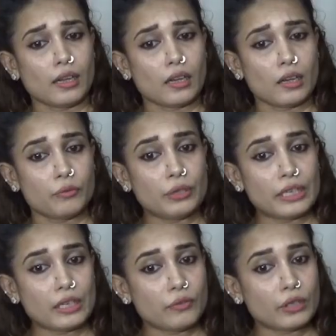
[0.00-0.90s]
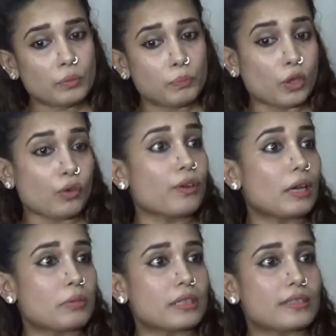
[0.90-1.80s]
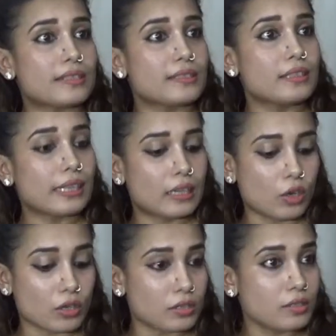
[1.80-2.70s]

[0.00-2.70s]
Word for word: Uh, we deal with pure fabrics, as in like